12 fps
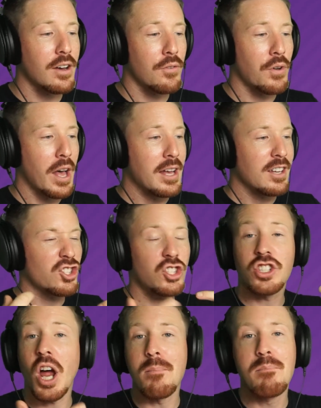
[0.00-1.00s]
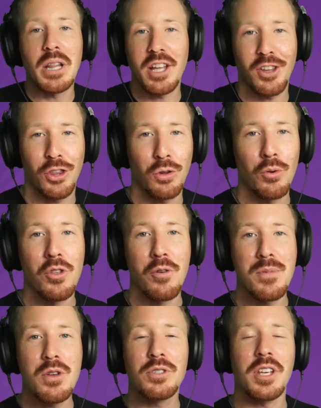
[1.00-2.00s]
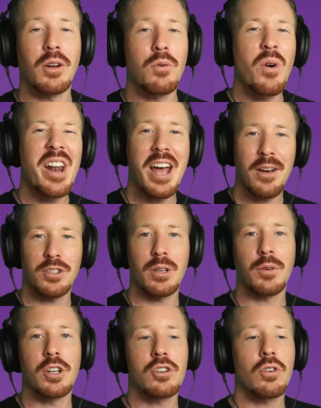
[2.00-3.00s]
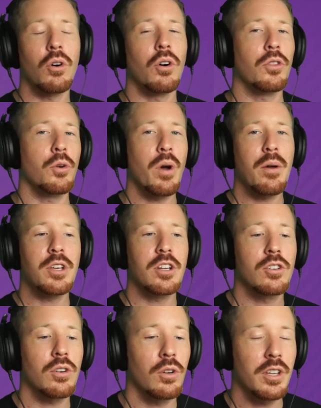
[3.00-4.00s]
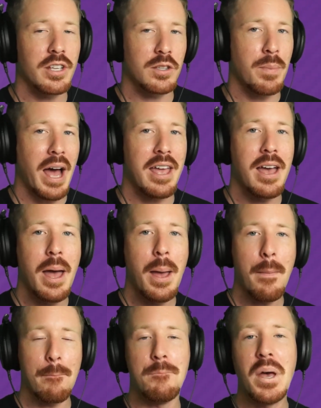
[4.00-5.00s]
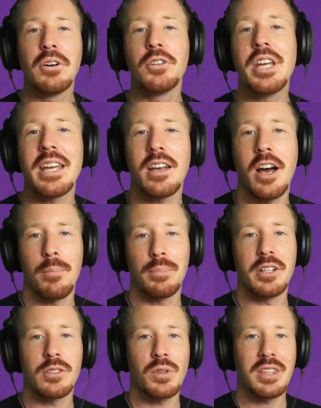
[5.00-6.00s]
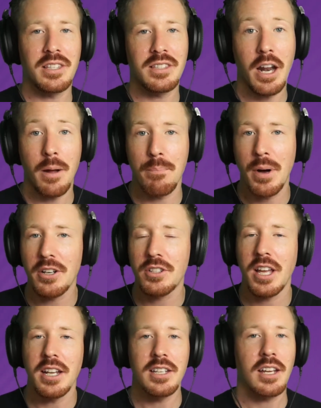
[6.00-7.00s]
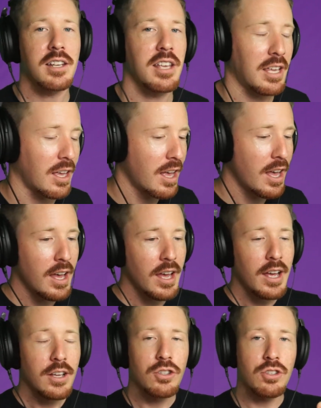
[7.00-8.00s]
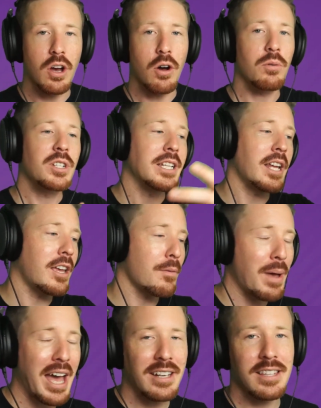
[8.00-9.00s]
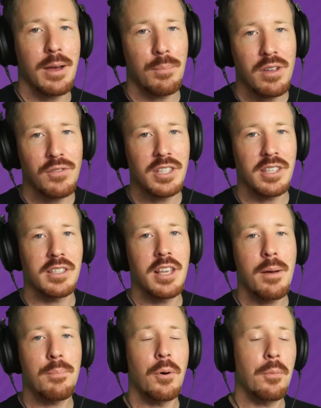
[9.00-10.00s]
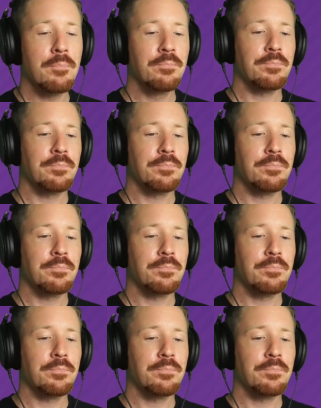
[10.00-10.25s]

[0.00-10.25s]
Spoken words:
of stumbling through the music. We want to have some control. The way we control it is by building couplets with the setup punchline technique. So to take it back to that previous example,